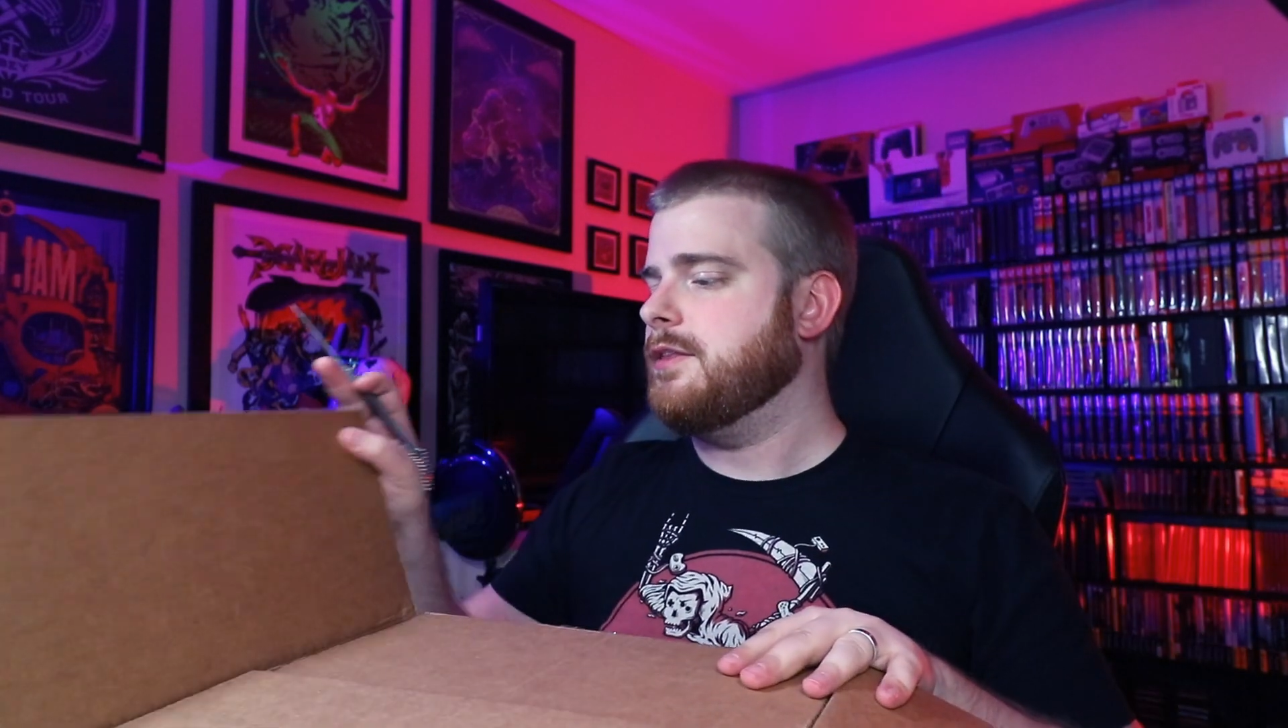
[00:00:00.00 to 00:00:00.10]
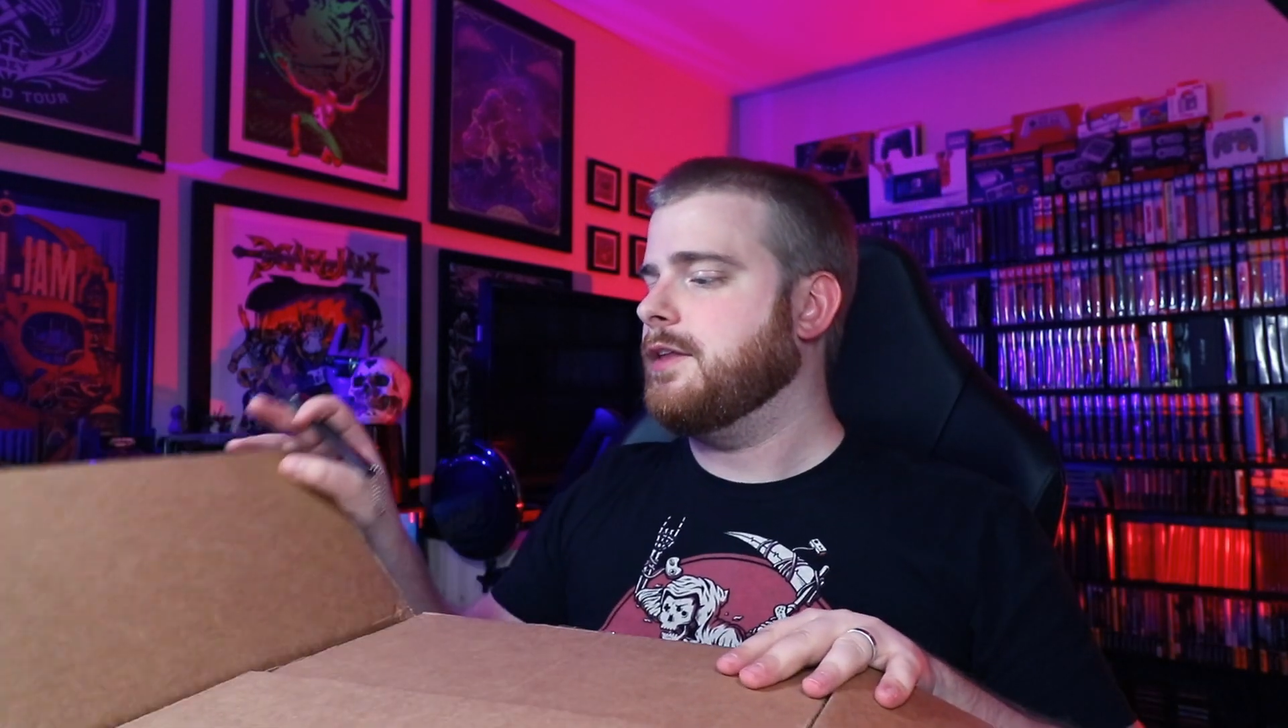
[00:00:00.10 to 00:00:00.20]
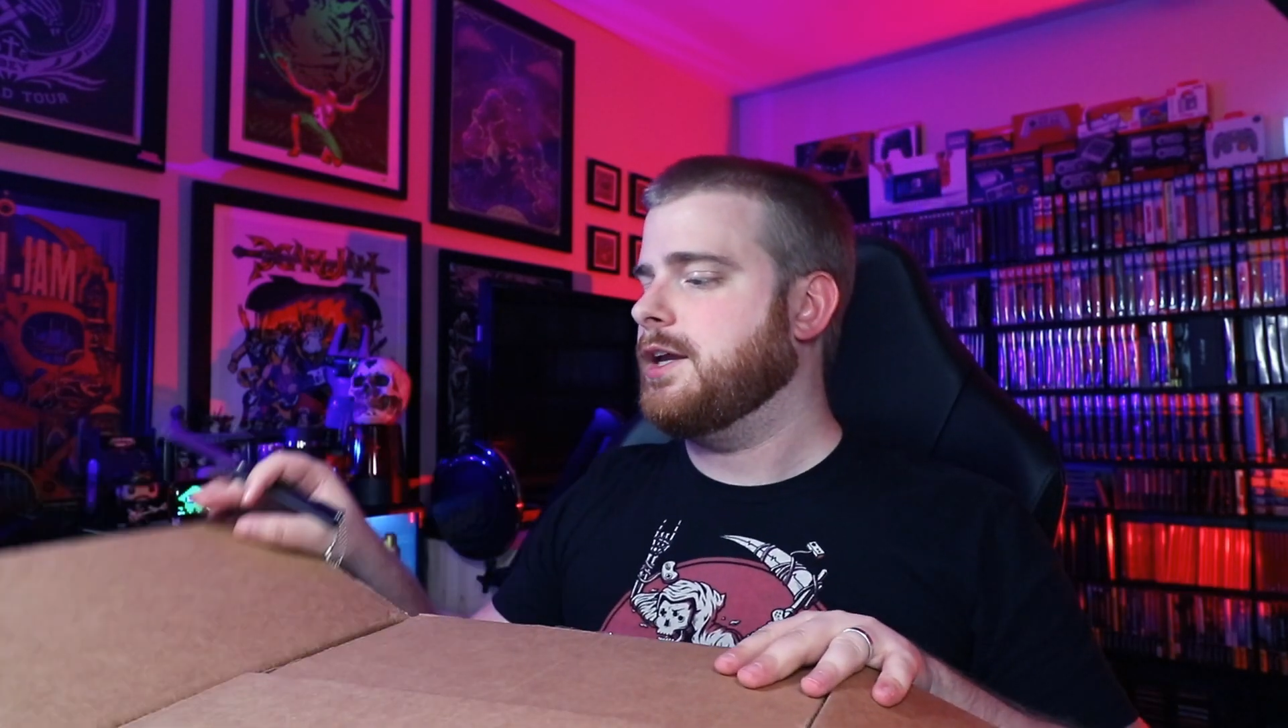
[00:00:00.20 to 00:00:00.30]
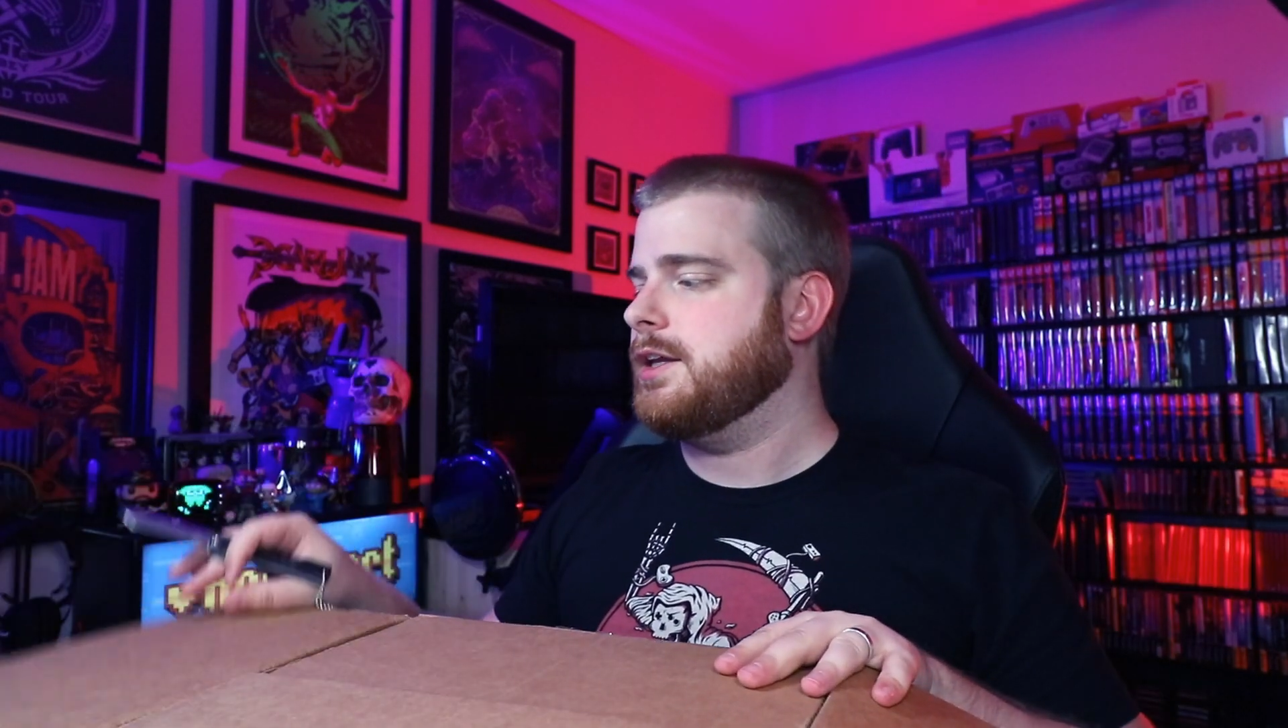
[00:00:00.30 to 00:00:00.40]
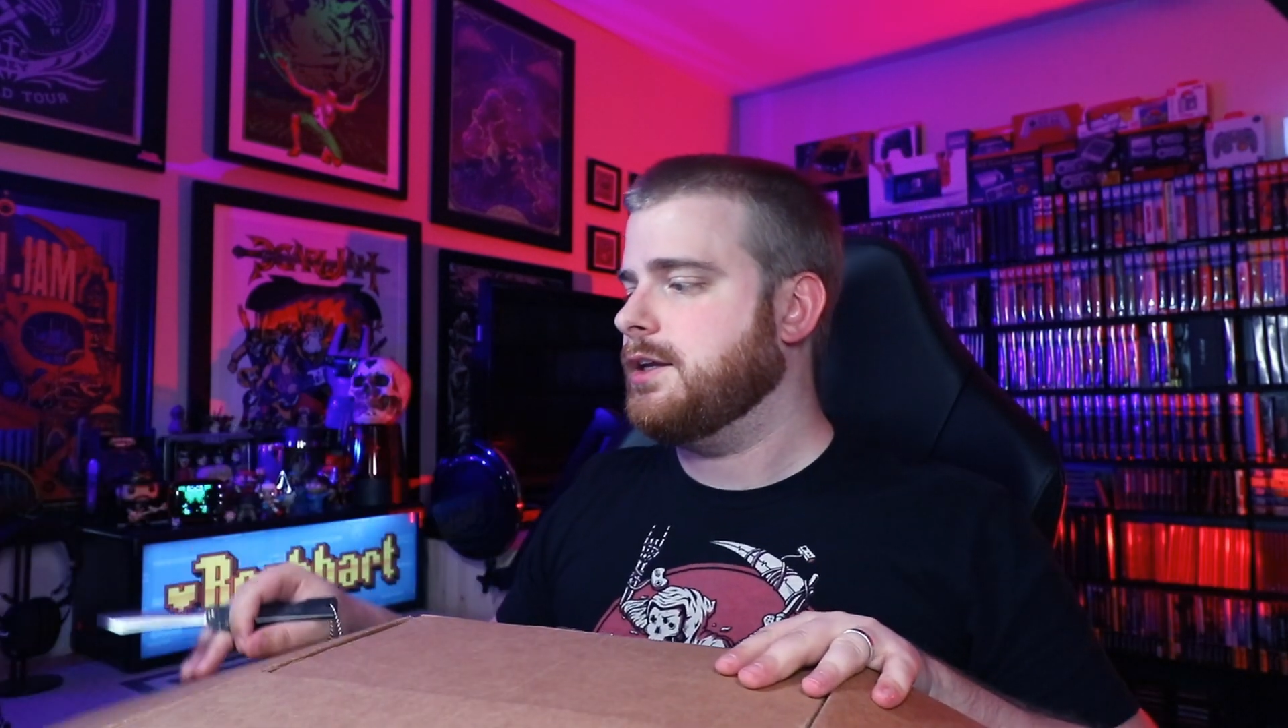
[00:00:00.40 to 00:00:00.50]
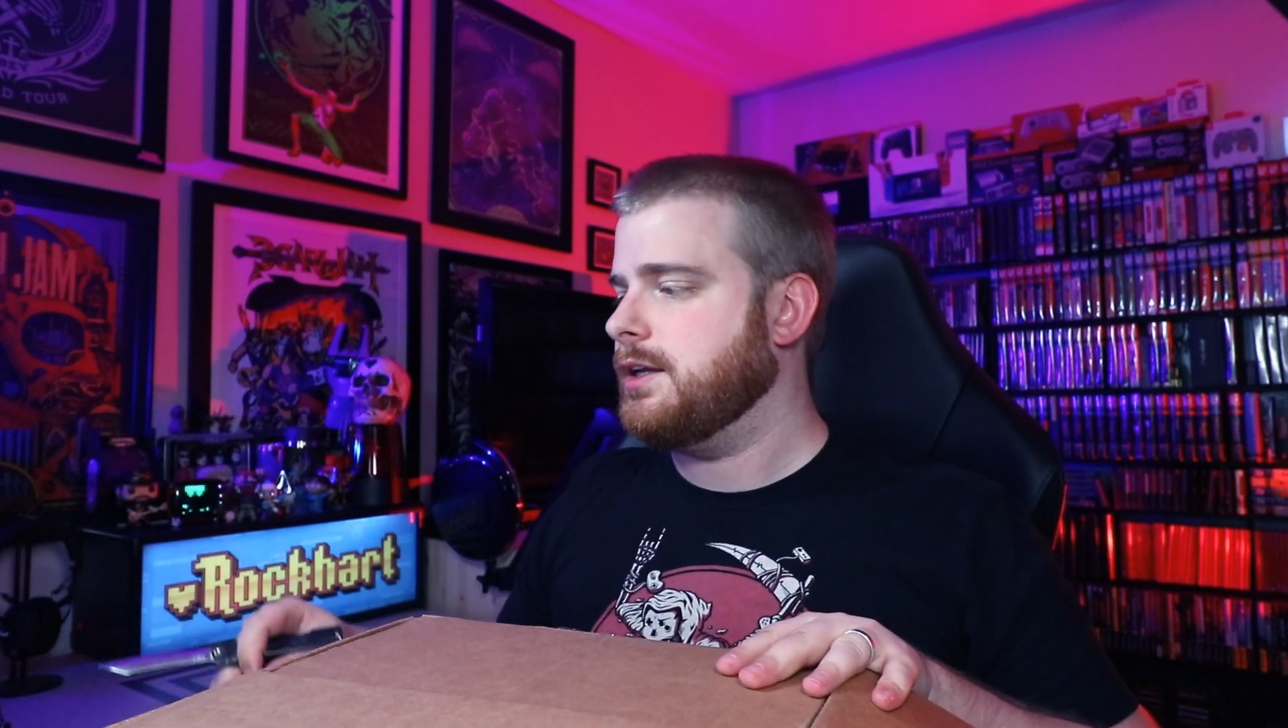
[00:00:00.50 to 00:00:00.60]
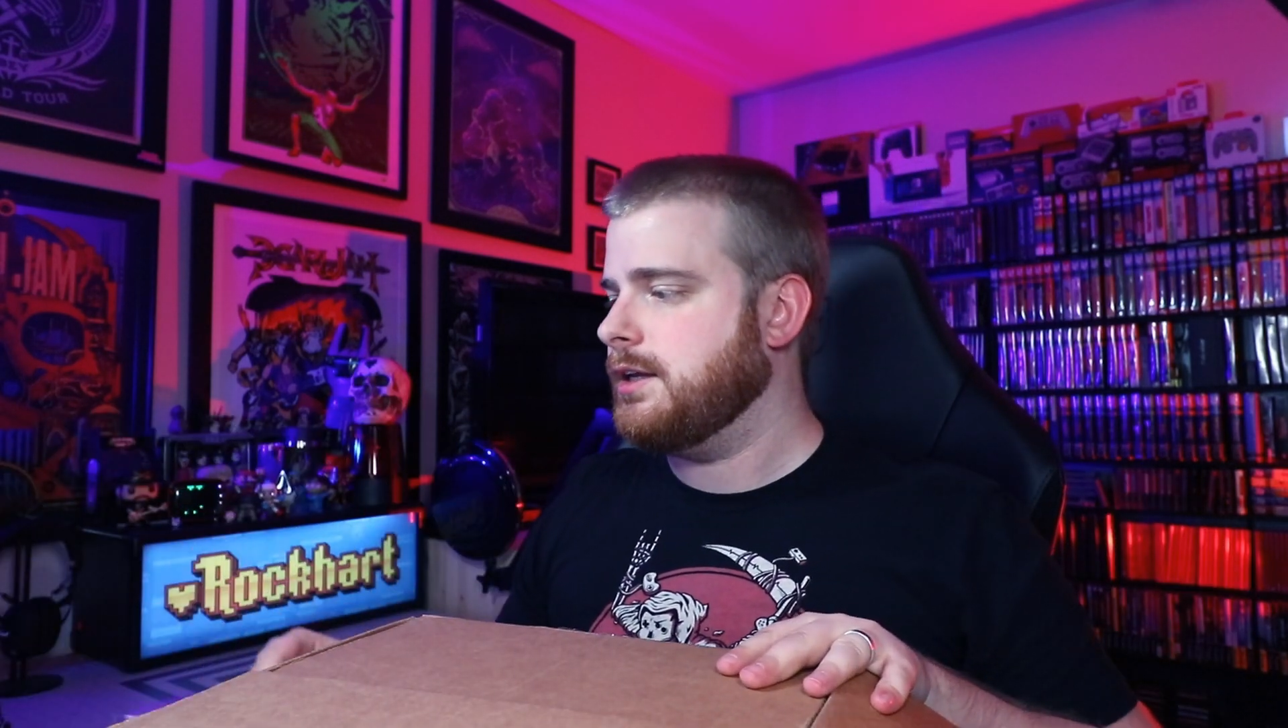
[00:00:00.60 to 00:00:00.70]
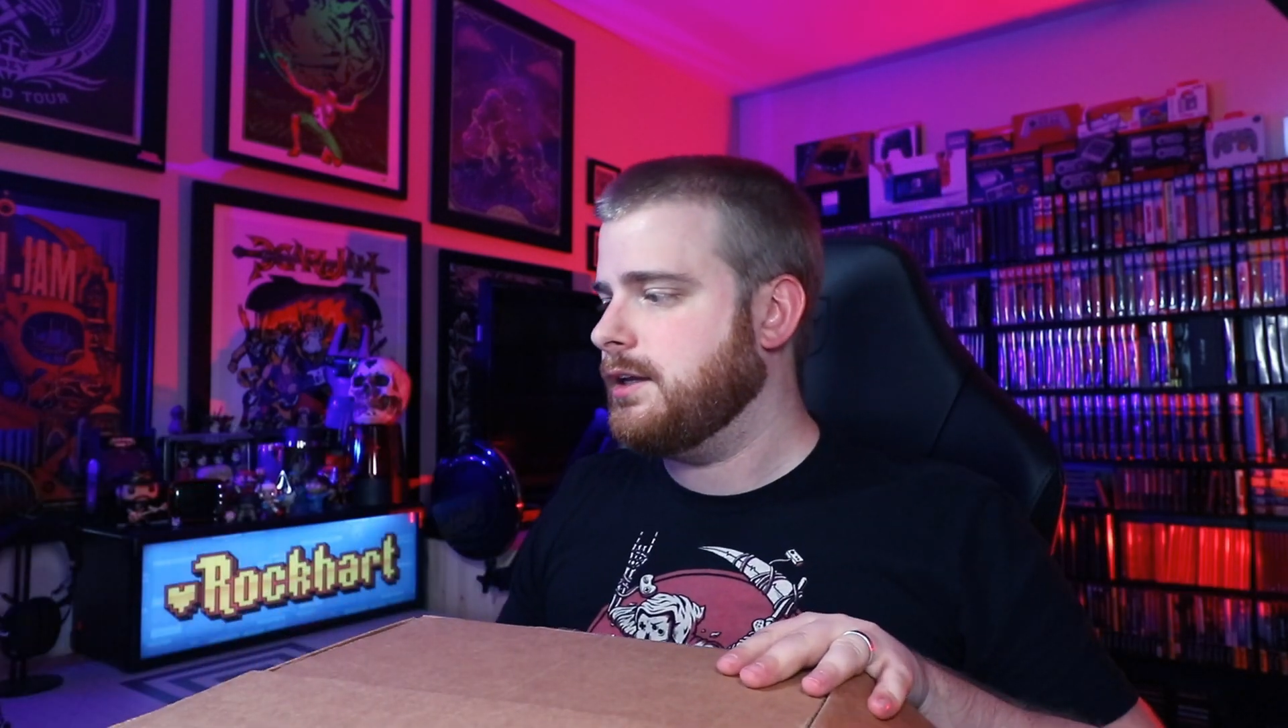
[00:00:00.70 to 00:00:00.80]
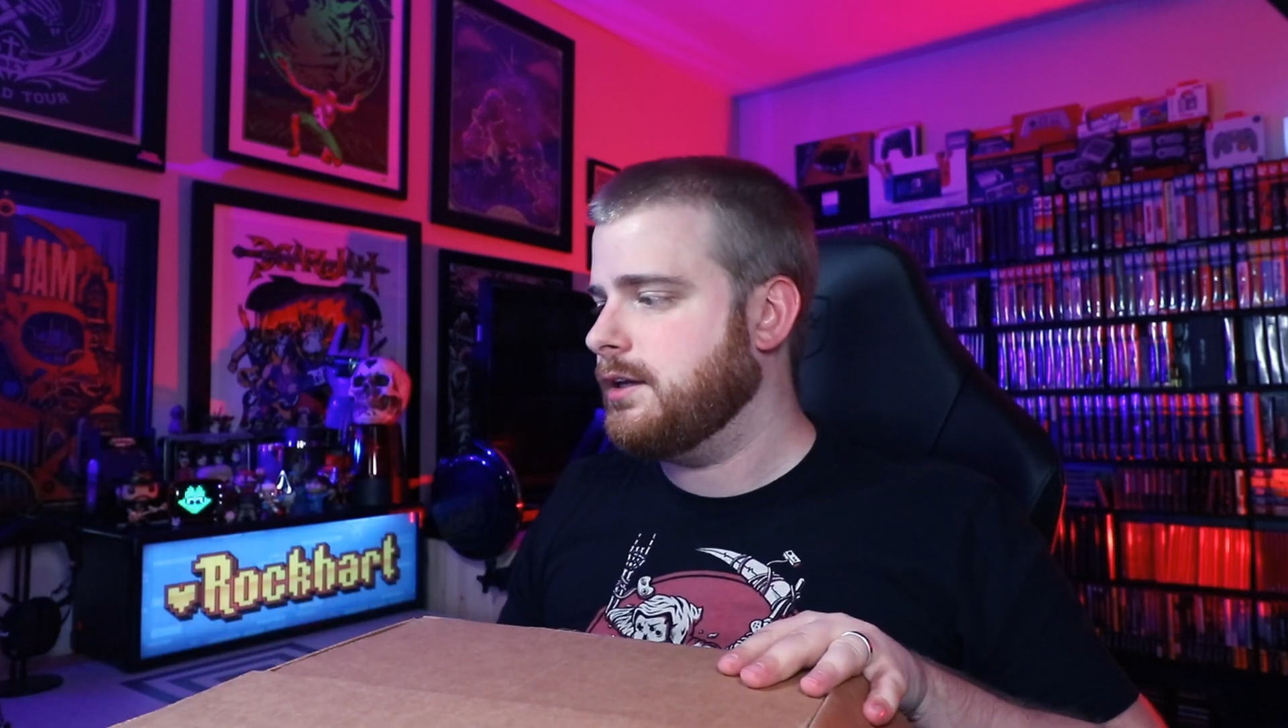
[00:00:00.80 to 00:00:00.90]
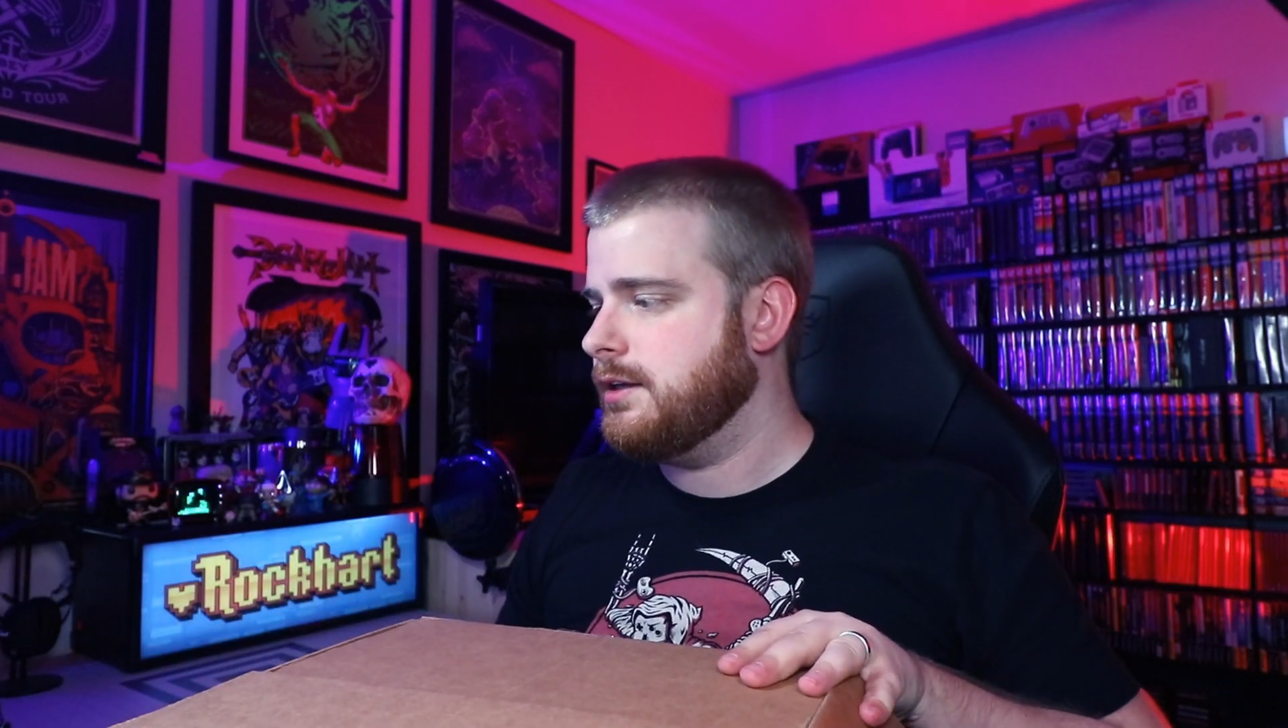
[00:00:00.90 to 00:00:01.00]

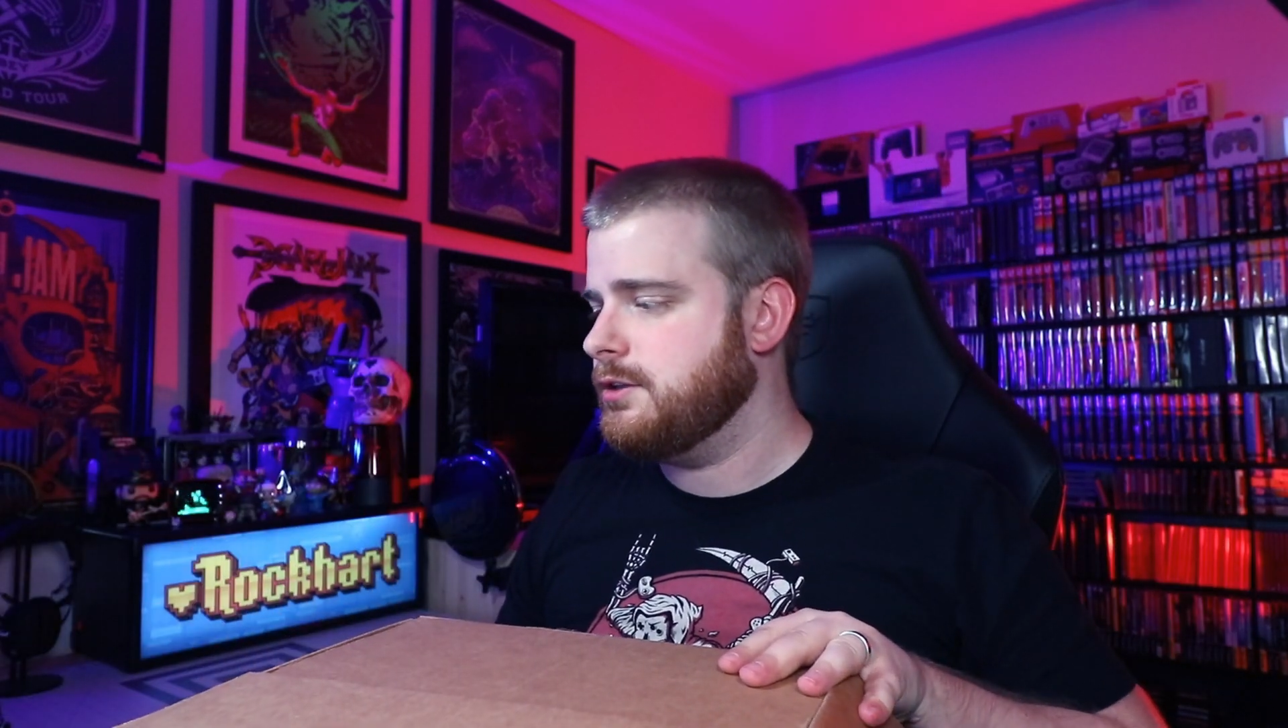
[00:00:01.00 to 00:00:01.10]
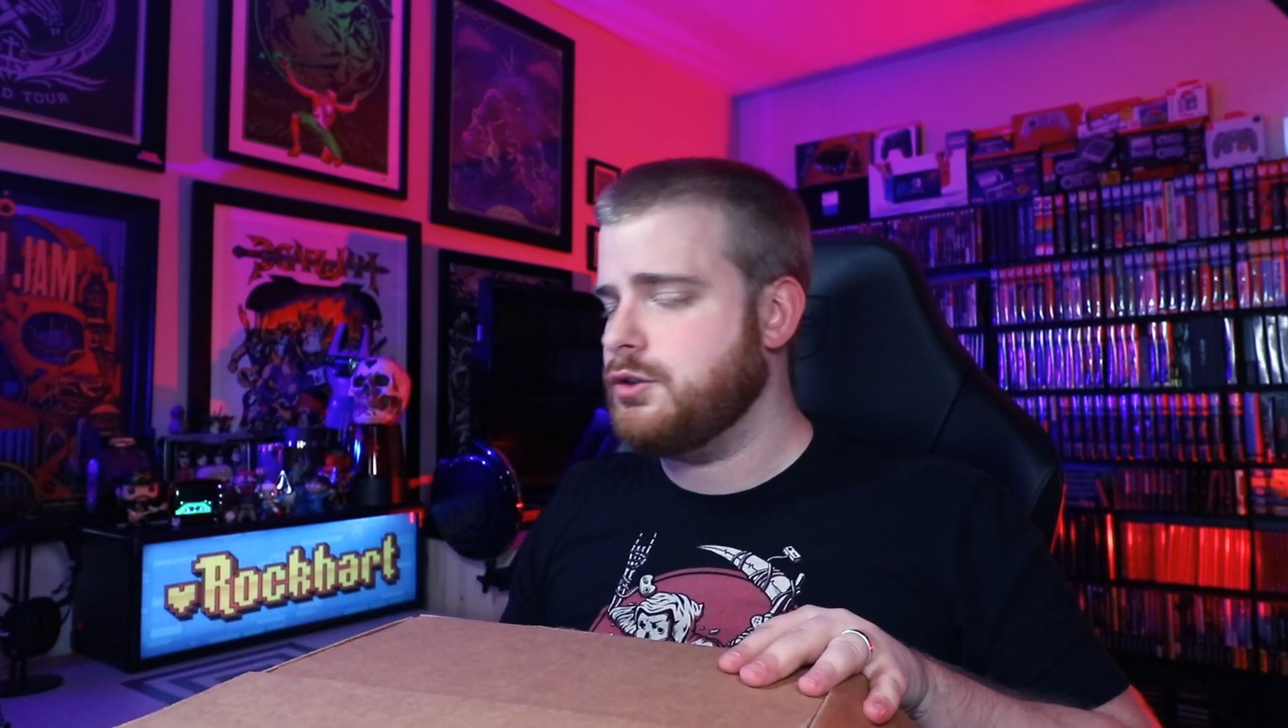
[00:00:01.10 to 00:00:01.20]
they